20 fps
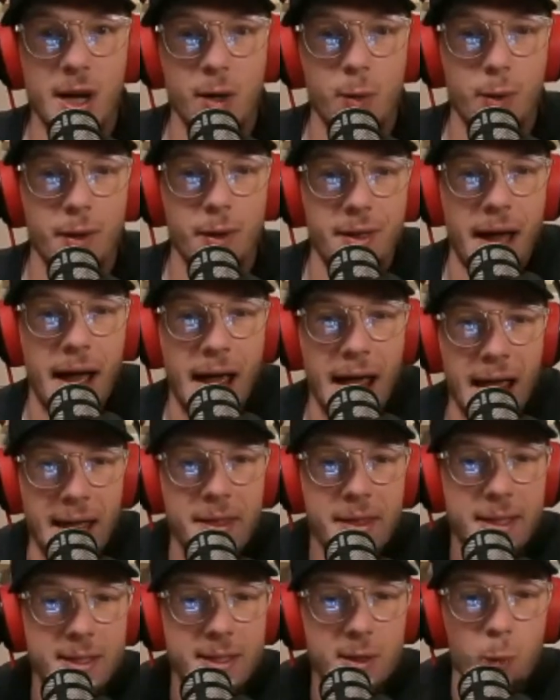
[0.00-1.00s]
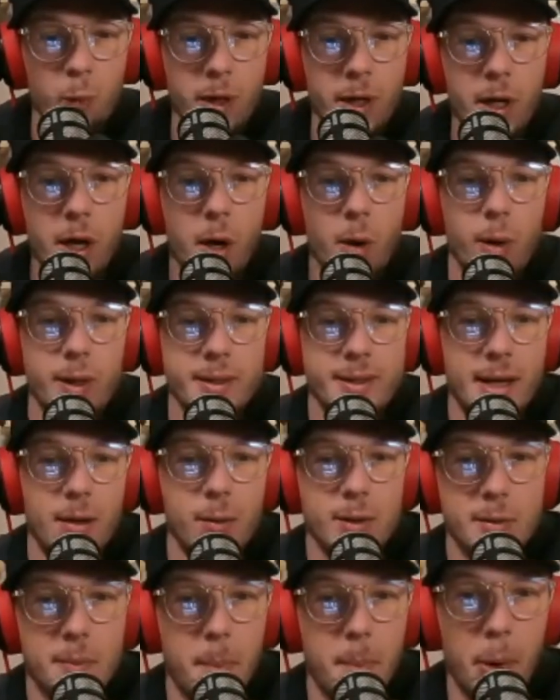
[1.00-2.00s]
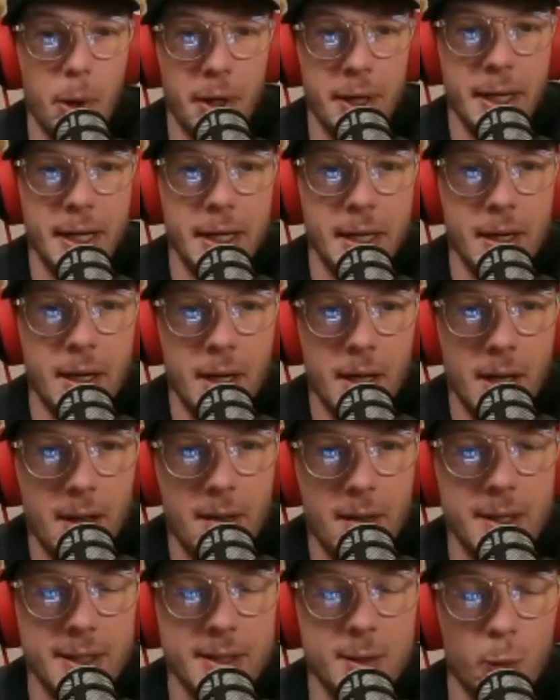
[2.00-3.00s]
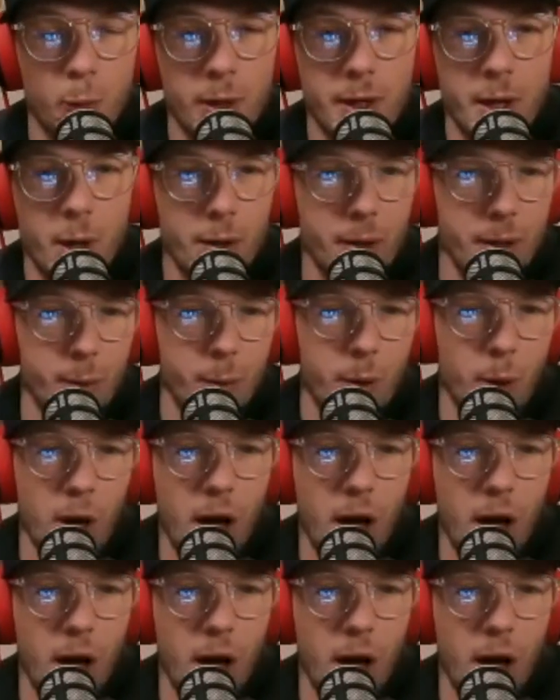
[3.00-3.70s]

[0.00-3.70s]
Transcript: with that. And this window, as I was putting this window, that